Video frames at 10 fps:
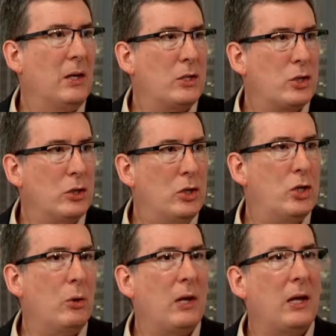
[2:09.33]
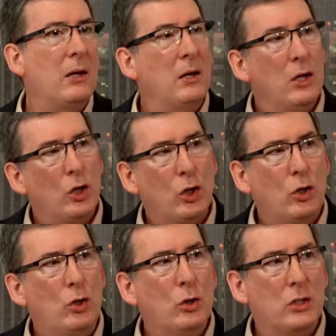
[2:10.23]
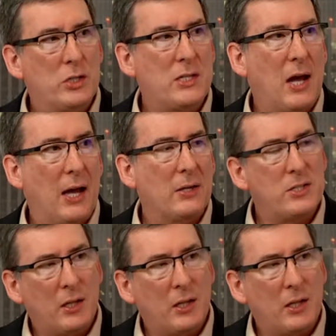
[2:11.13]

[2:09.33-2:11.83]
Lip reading: to doing good science,